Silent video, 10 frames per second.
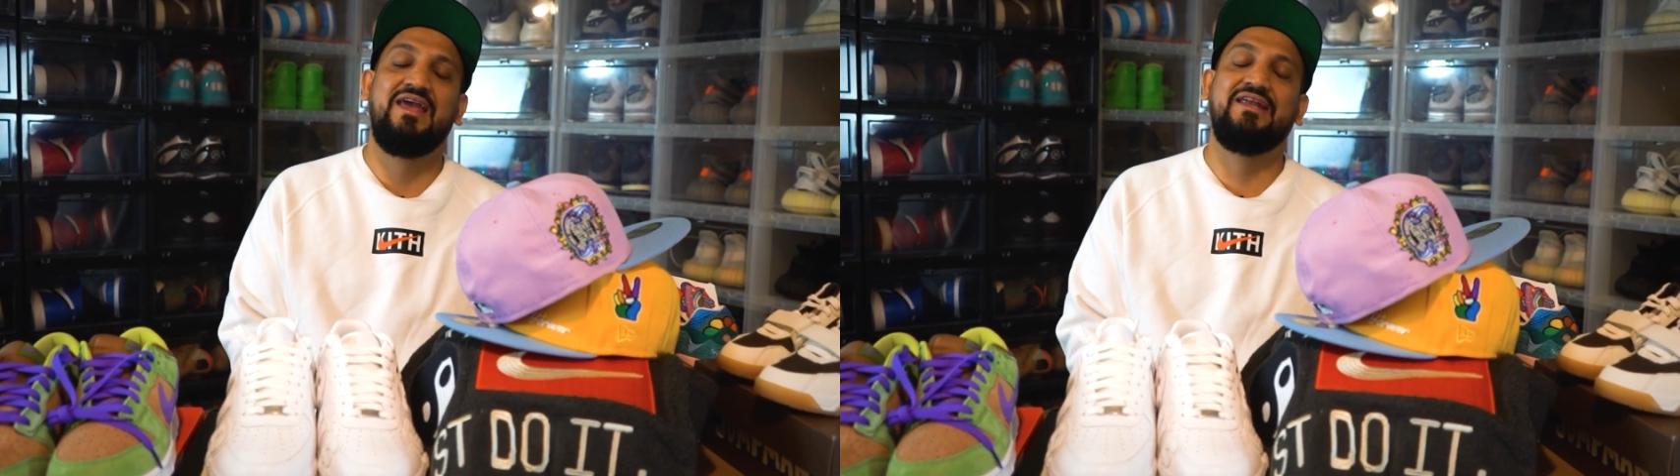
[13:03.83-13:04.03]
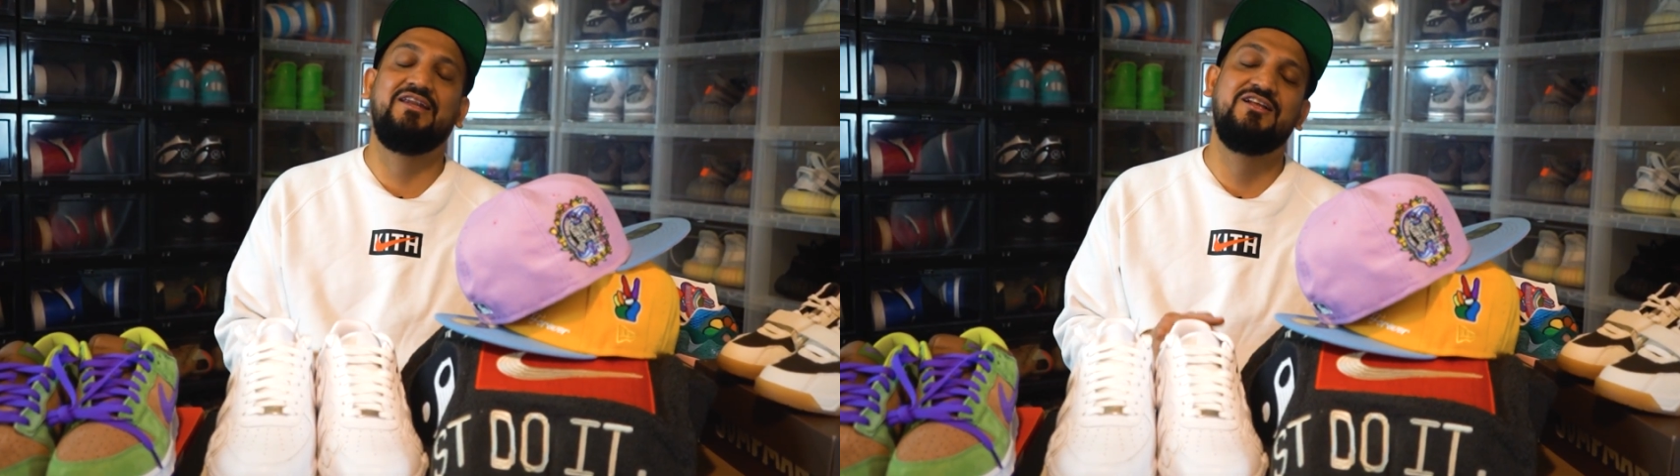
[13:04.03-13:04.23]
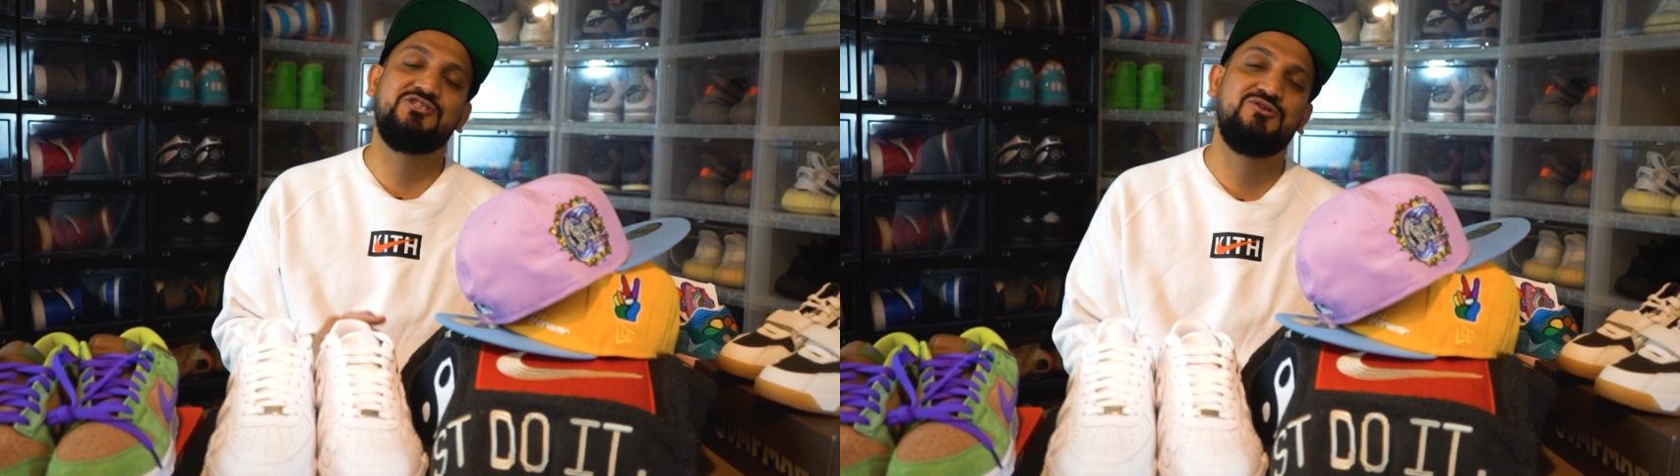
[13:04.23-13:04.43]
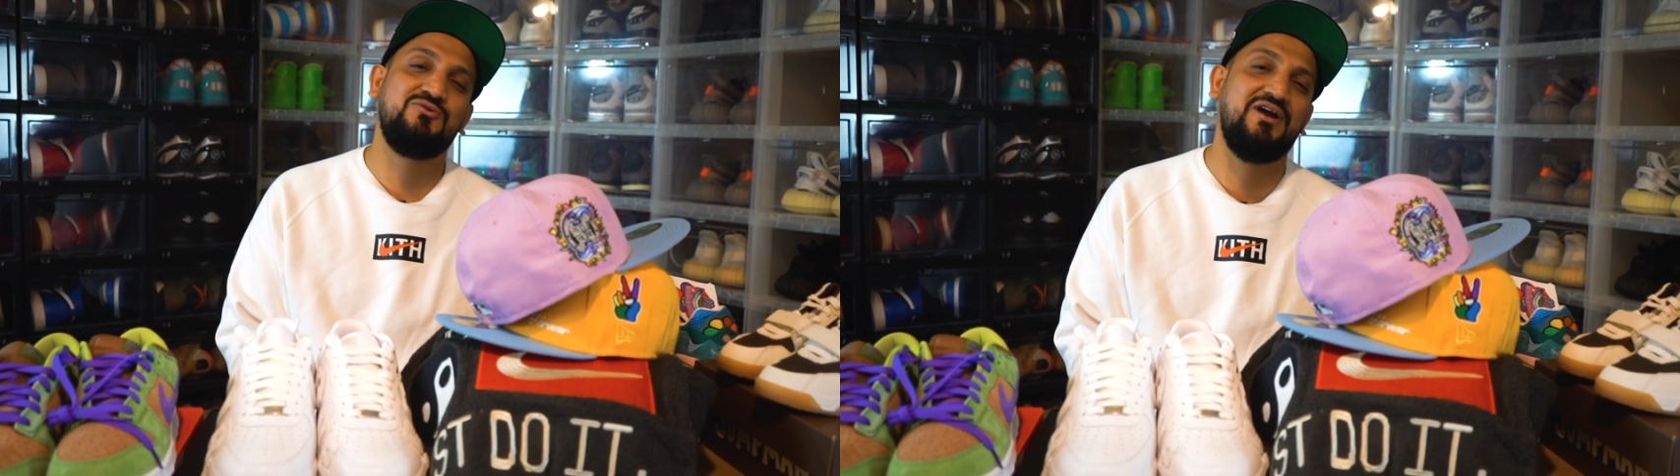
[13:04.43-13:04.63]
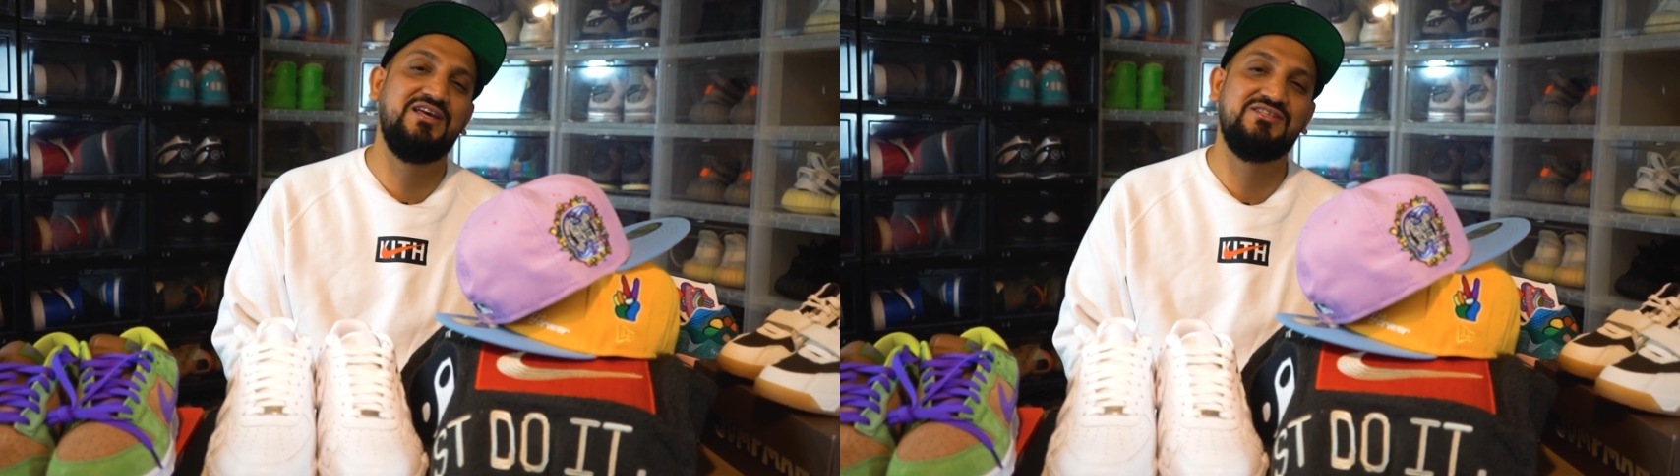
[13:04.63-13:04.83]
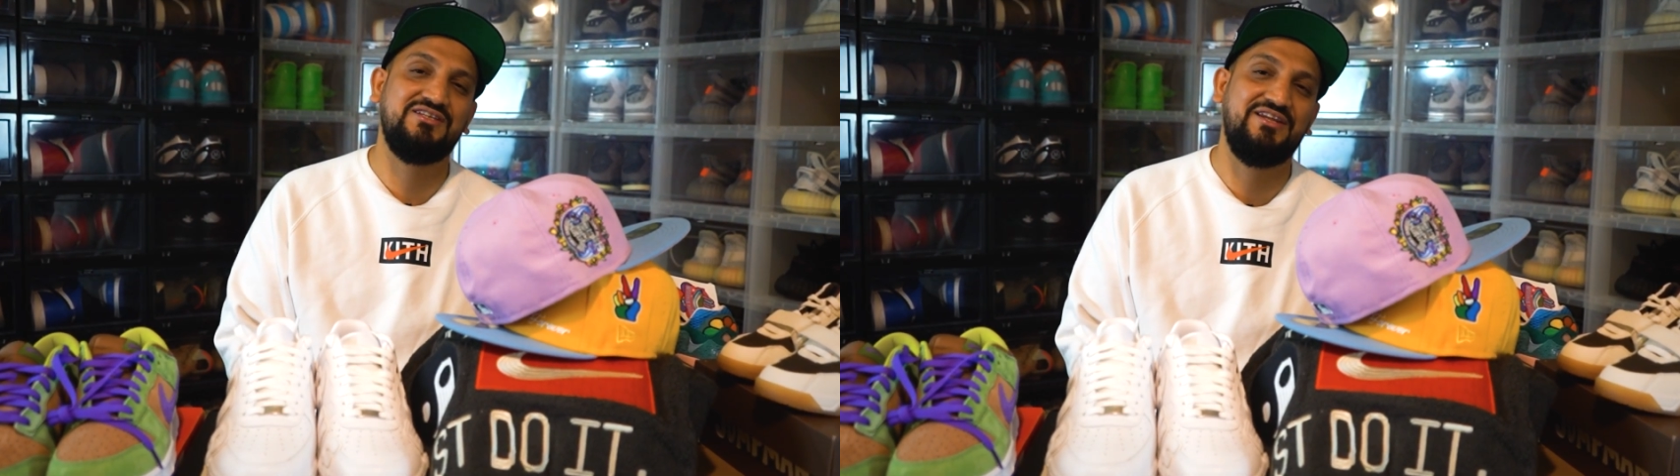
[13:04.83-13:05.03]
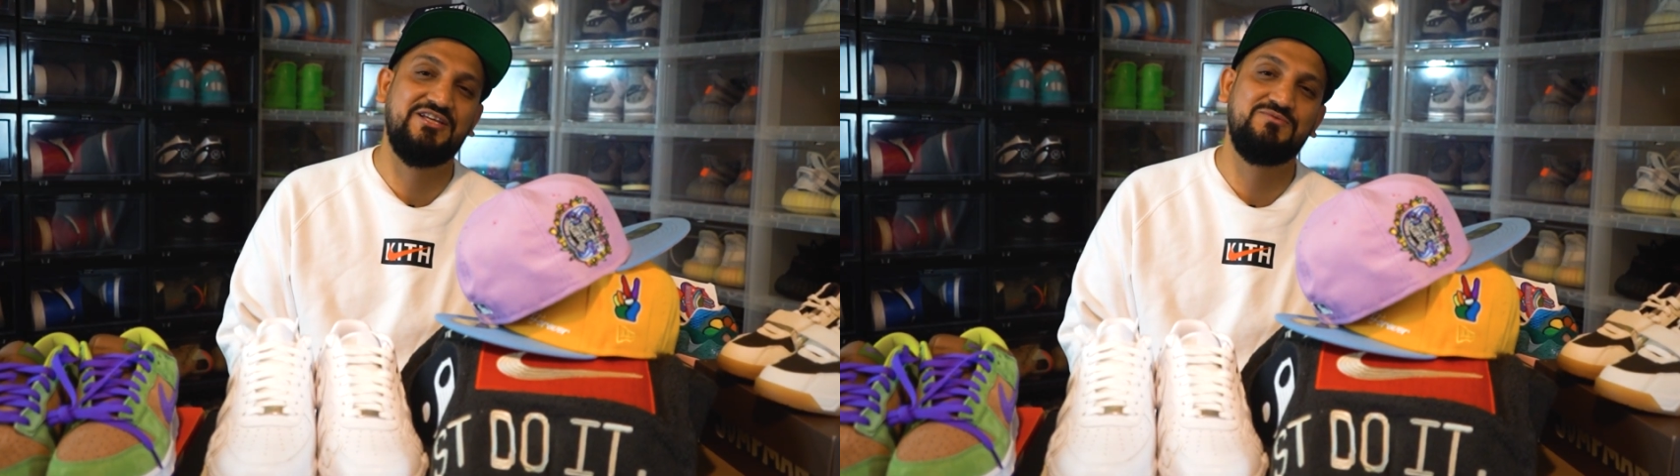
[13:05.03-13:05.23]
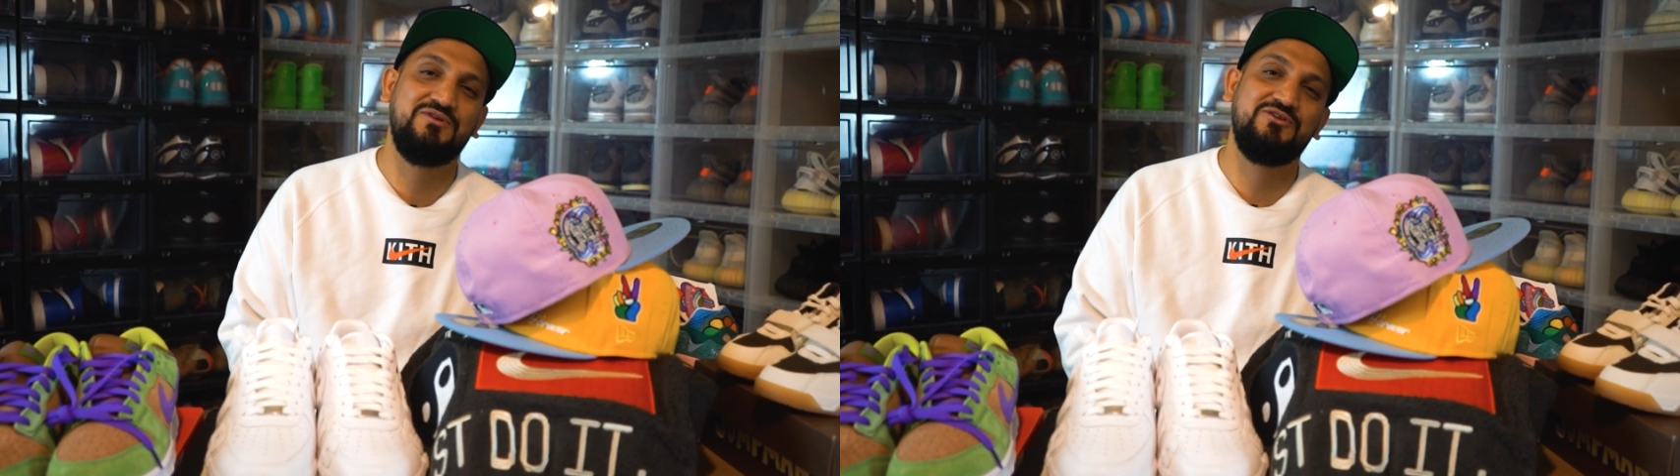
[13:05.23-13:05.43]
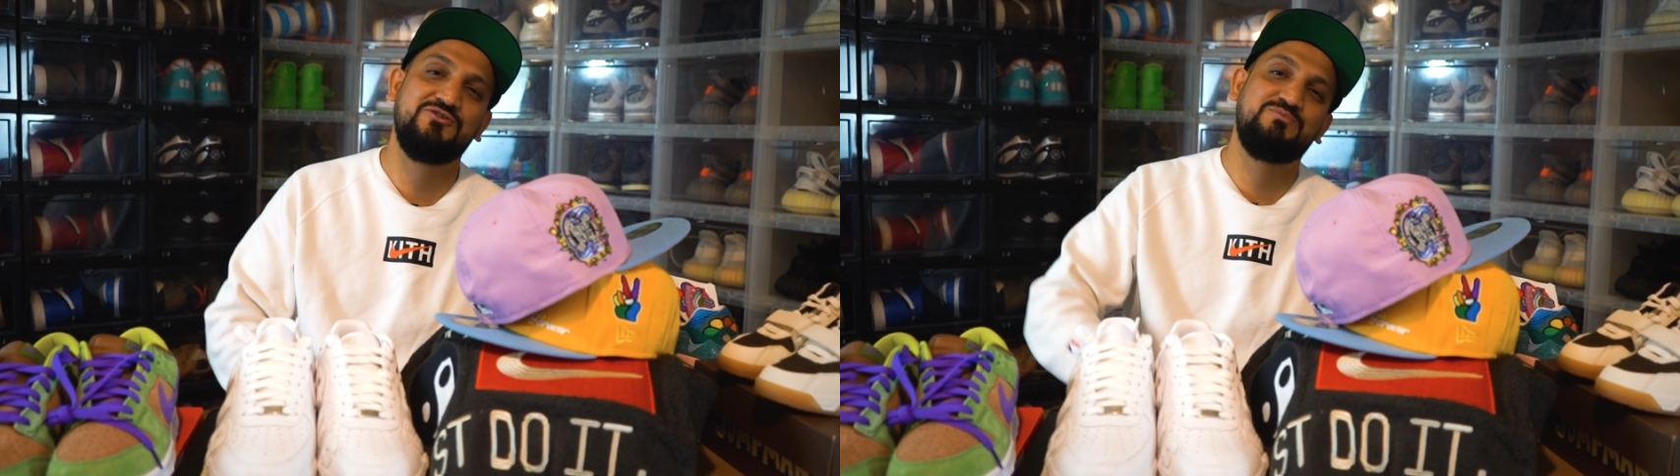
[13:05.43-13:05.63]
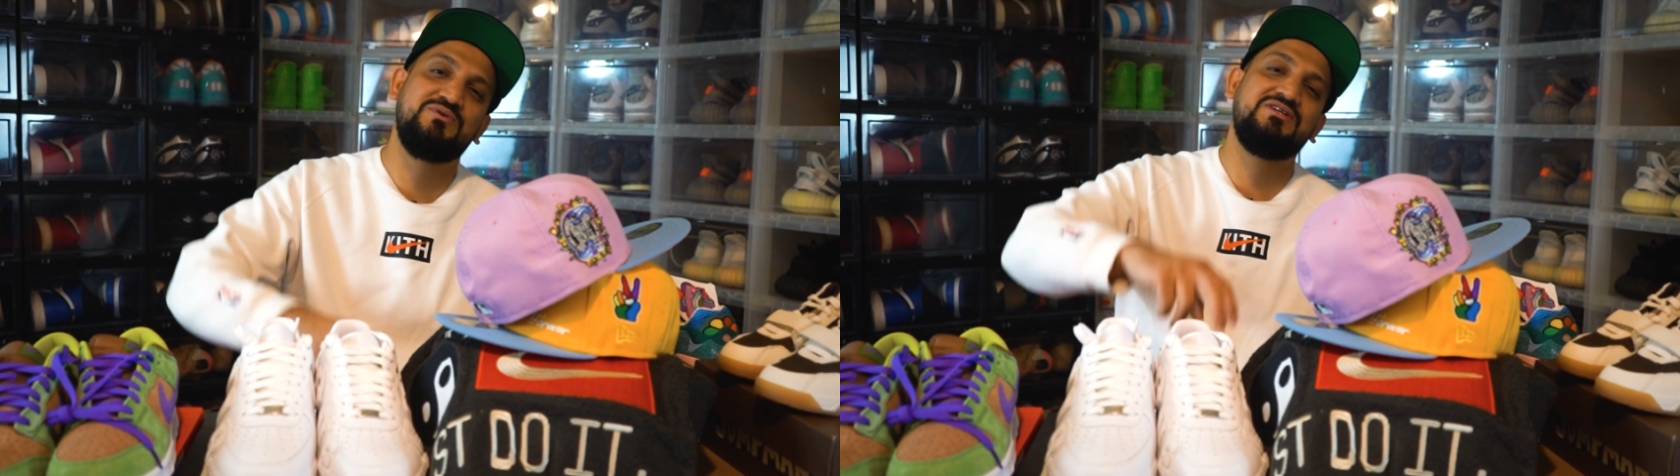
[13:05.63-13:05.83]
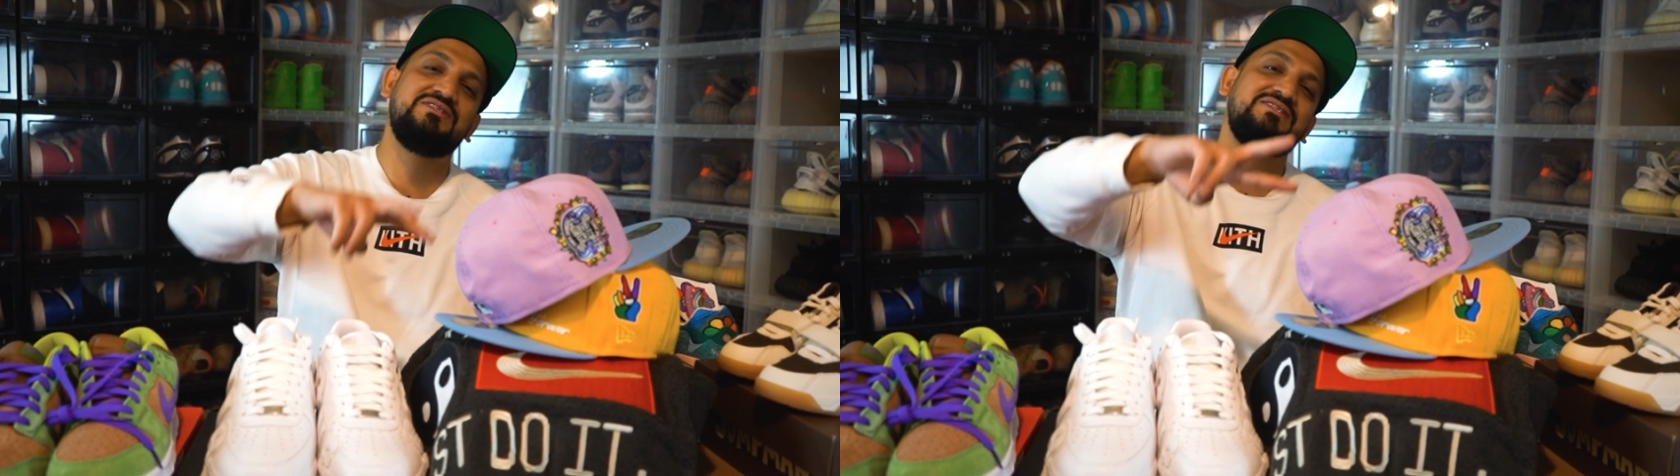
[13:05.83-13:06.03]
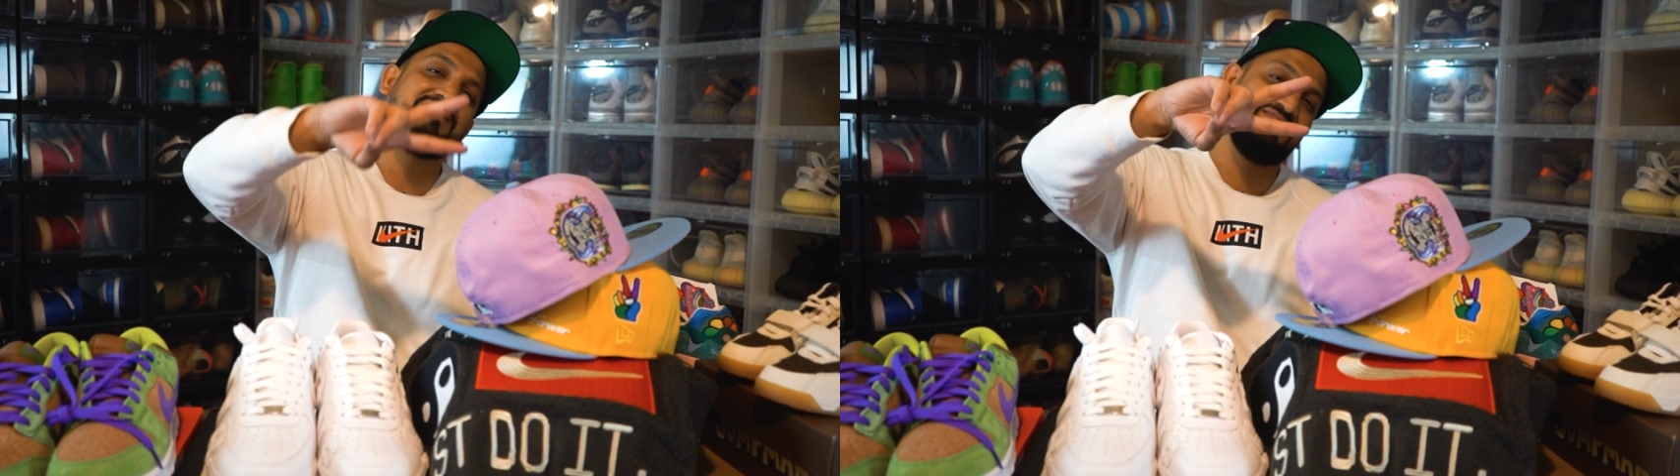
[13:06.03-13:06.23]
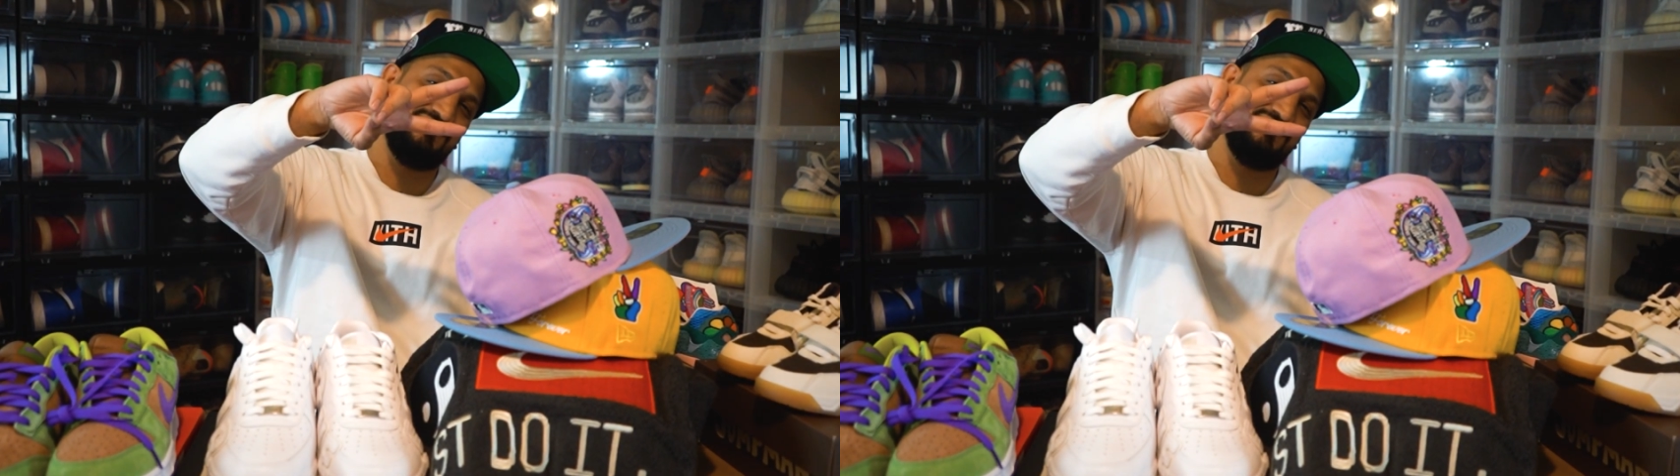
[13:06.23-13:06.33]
and I'll see you guys in the next videos. Peace.